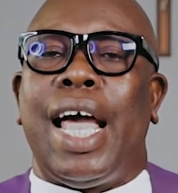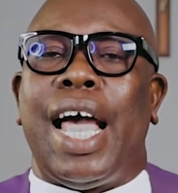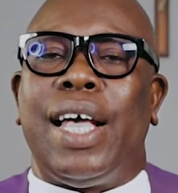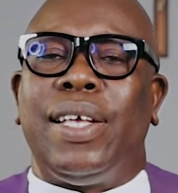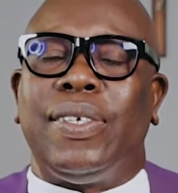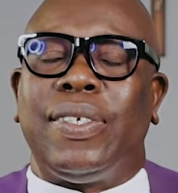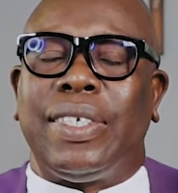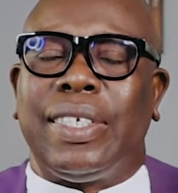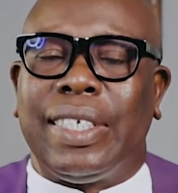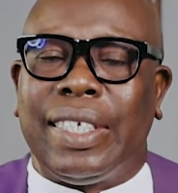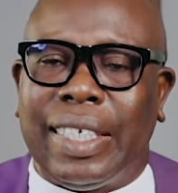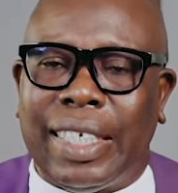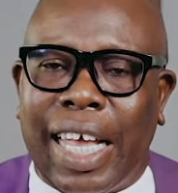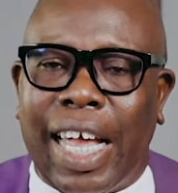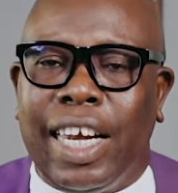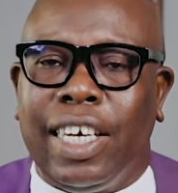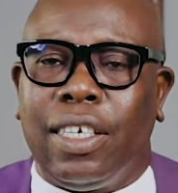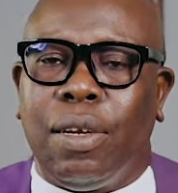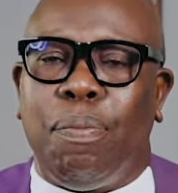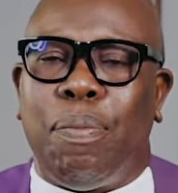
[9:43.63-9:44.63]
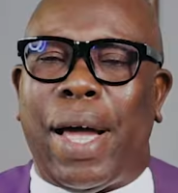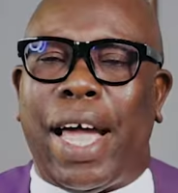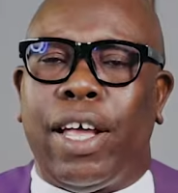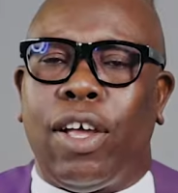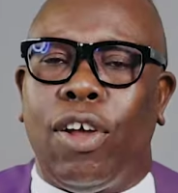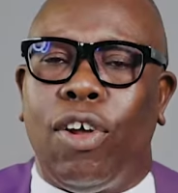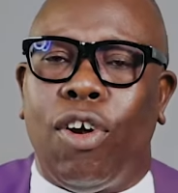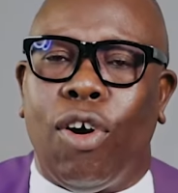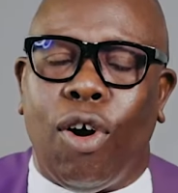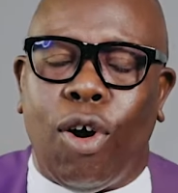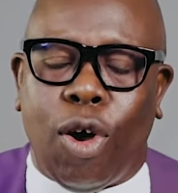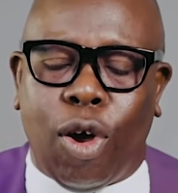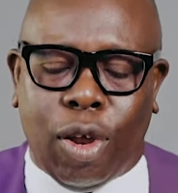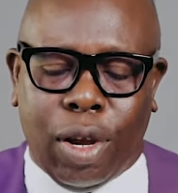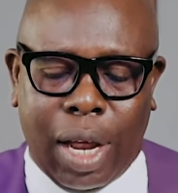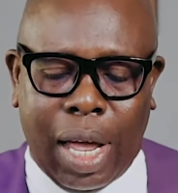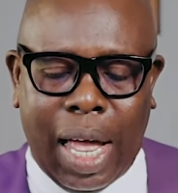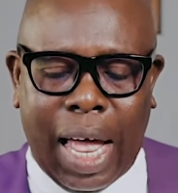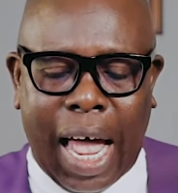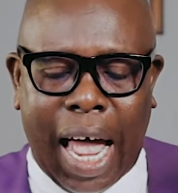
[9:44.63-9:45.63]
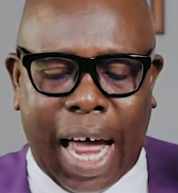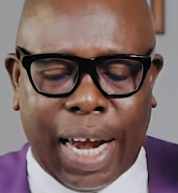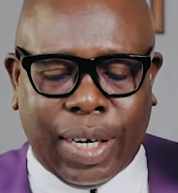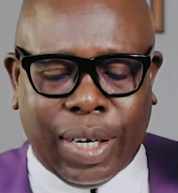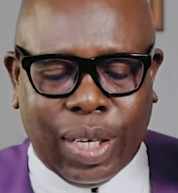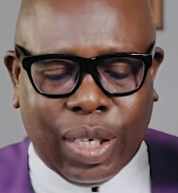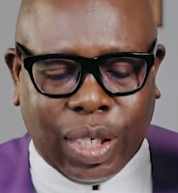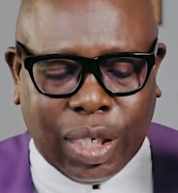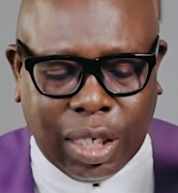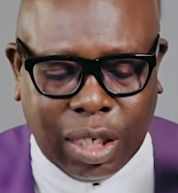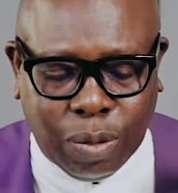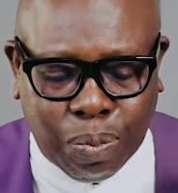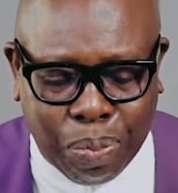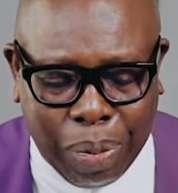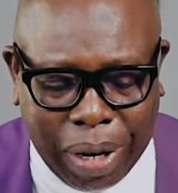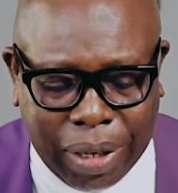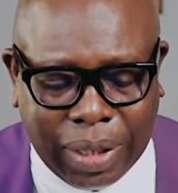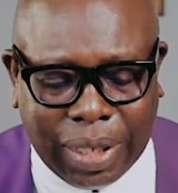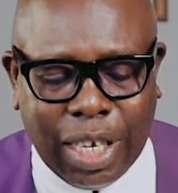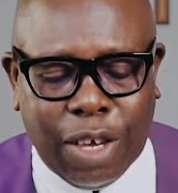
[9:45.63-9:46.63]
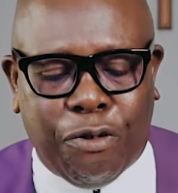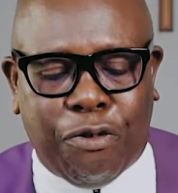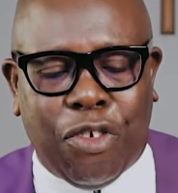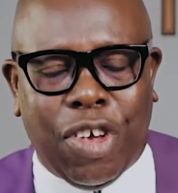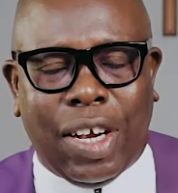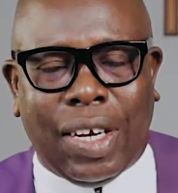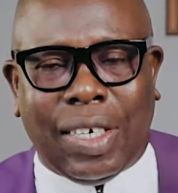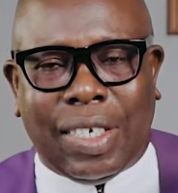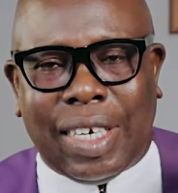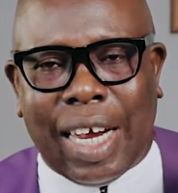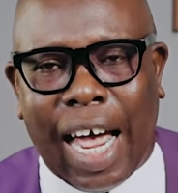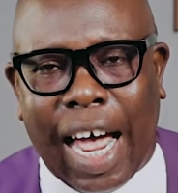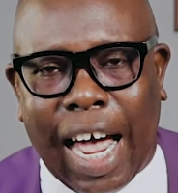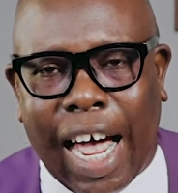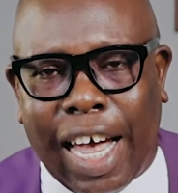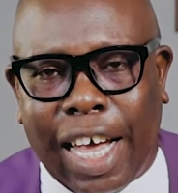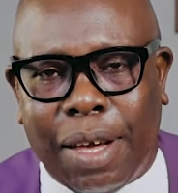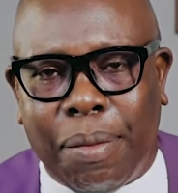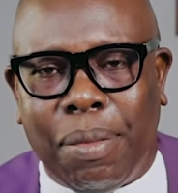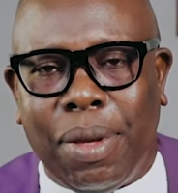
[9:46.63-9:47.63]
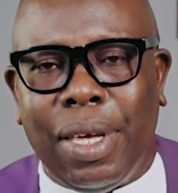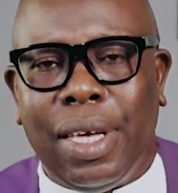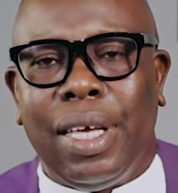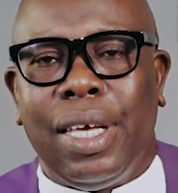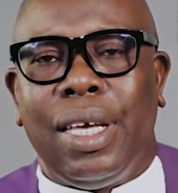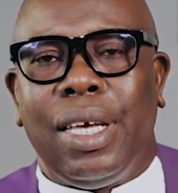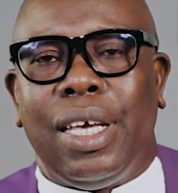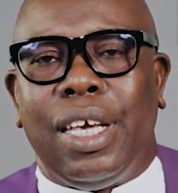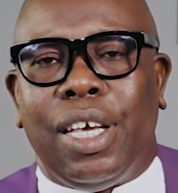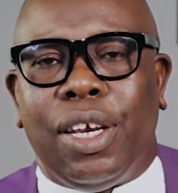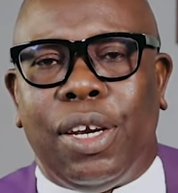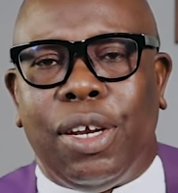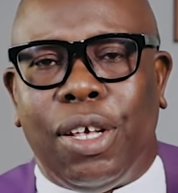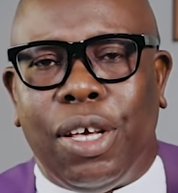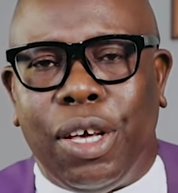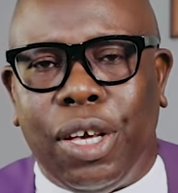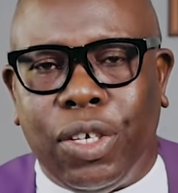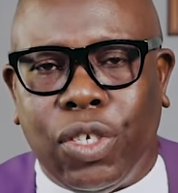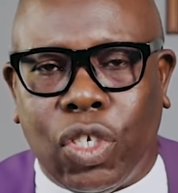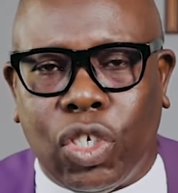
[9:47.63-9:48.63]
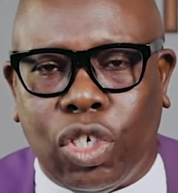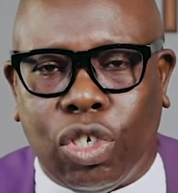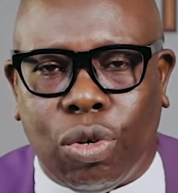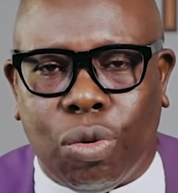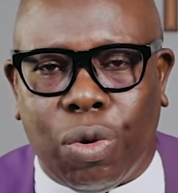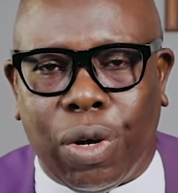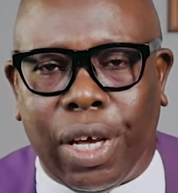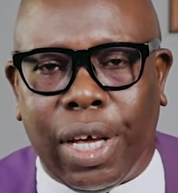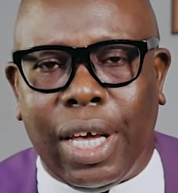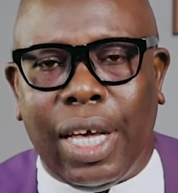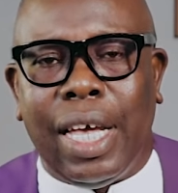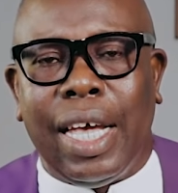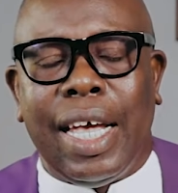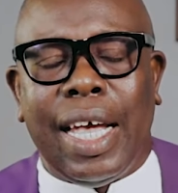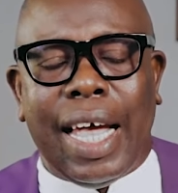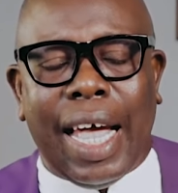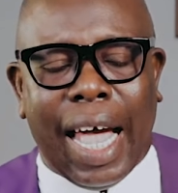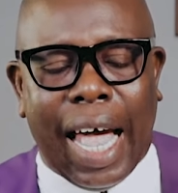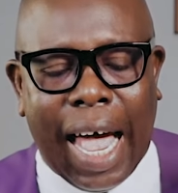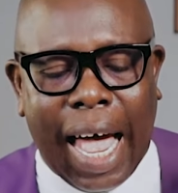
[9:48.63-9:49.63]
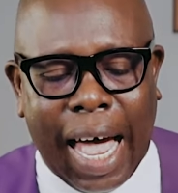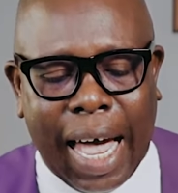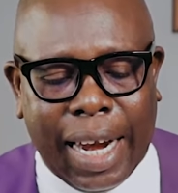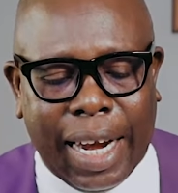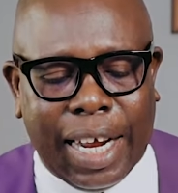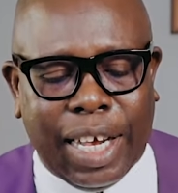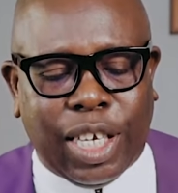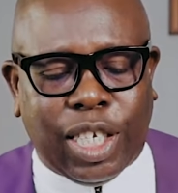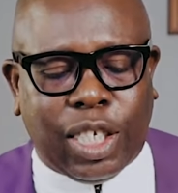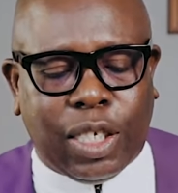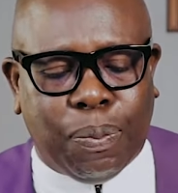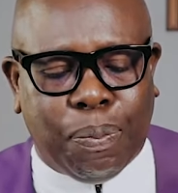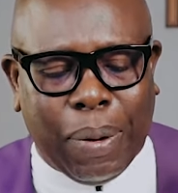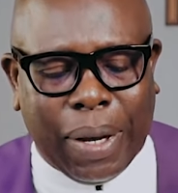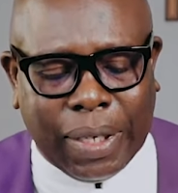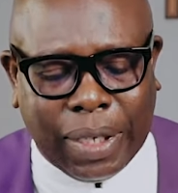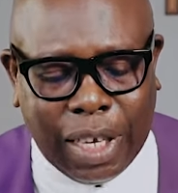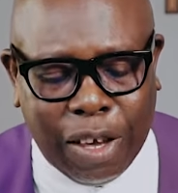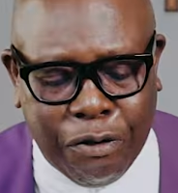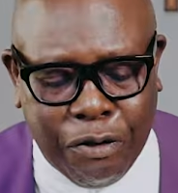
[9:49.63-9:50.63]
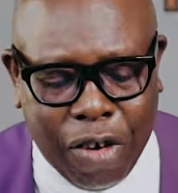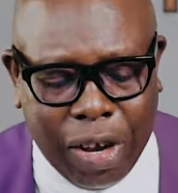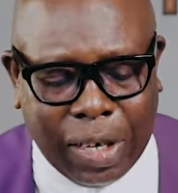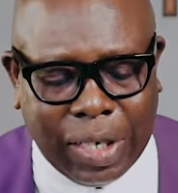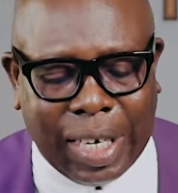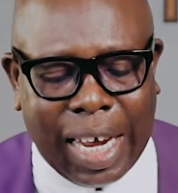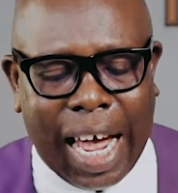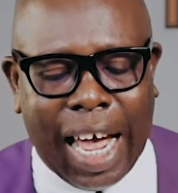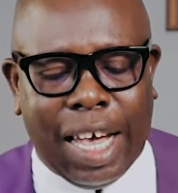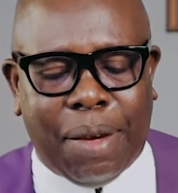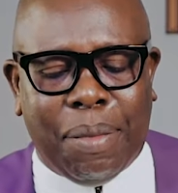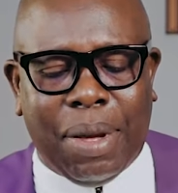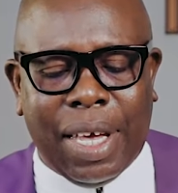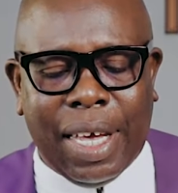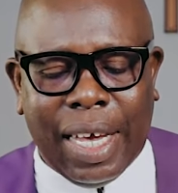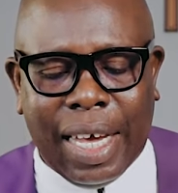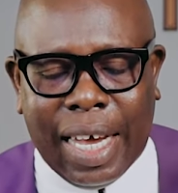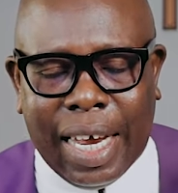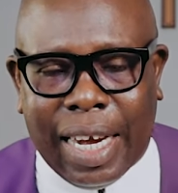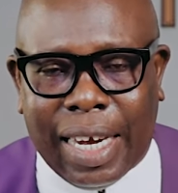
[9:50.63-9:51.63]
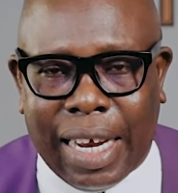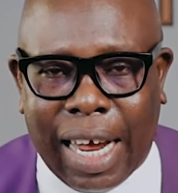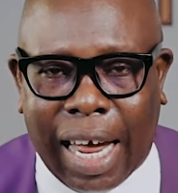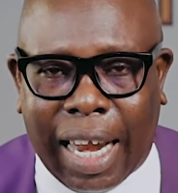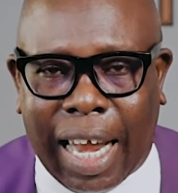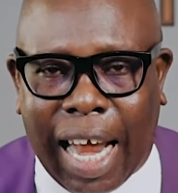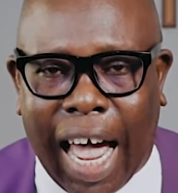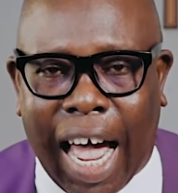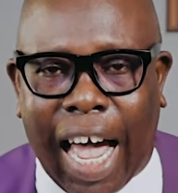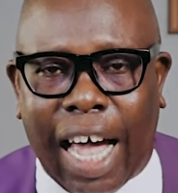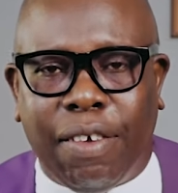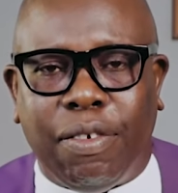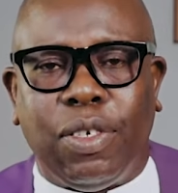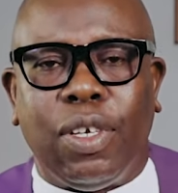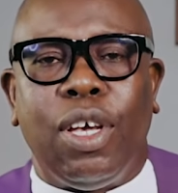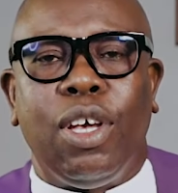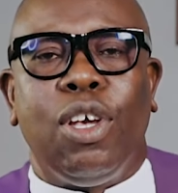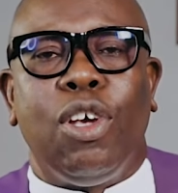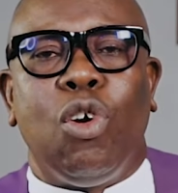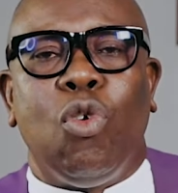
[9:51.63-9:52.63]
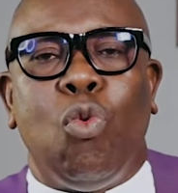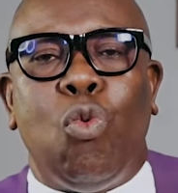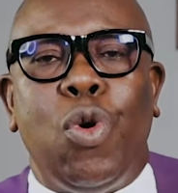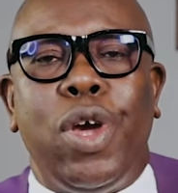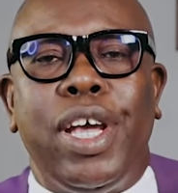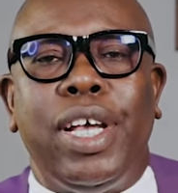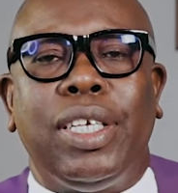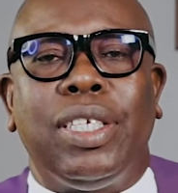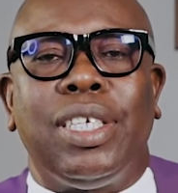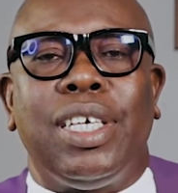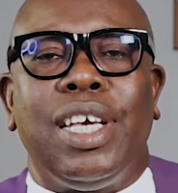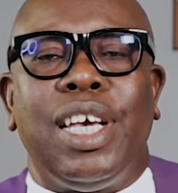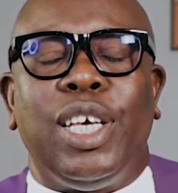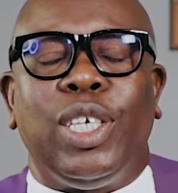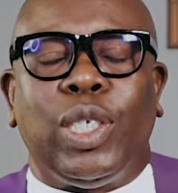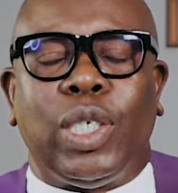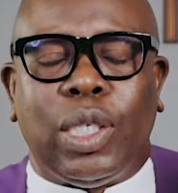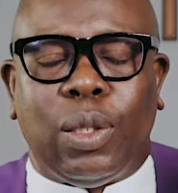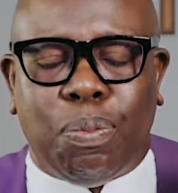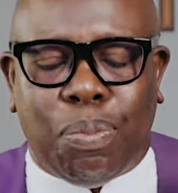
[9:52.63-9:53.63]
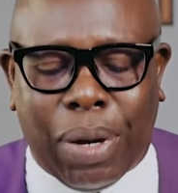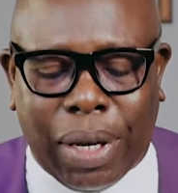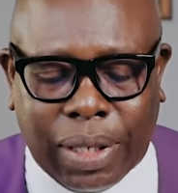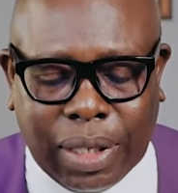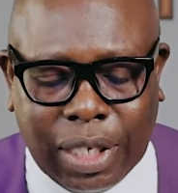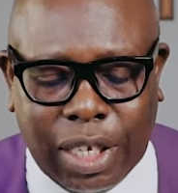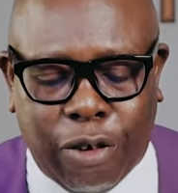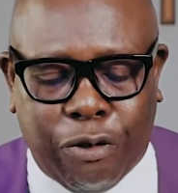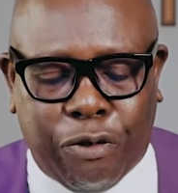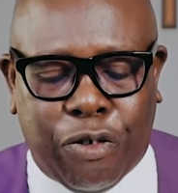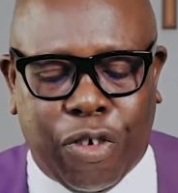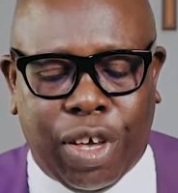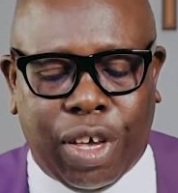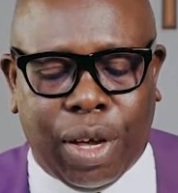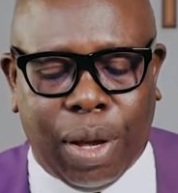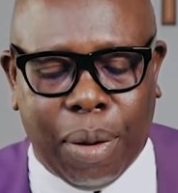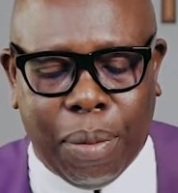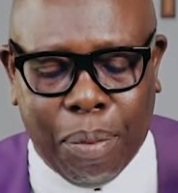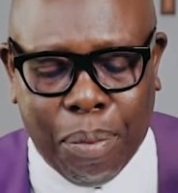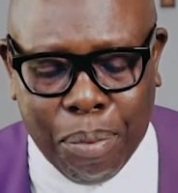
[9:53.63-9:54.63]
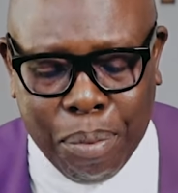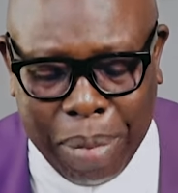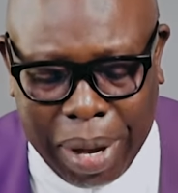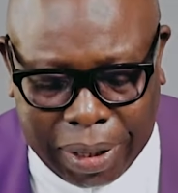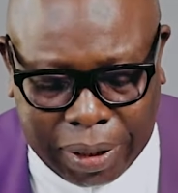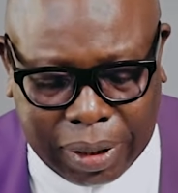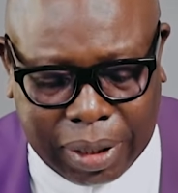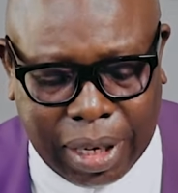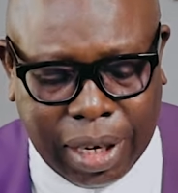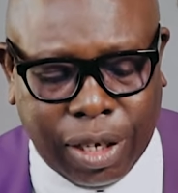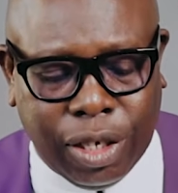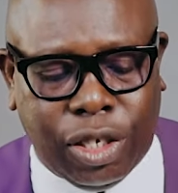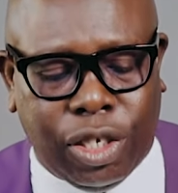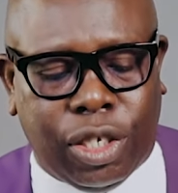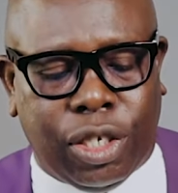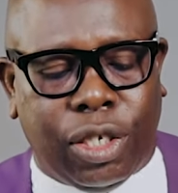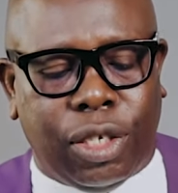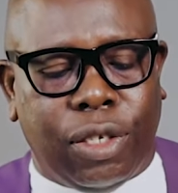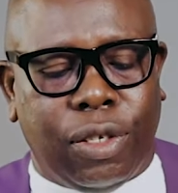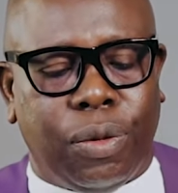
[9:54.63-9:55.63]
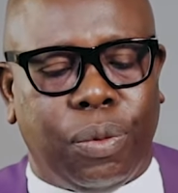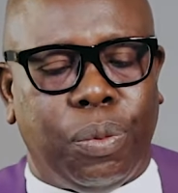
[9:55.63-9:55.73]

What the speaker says: and sent by God at a specific time in history and a specific time in their lives with a specific message.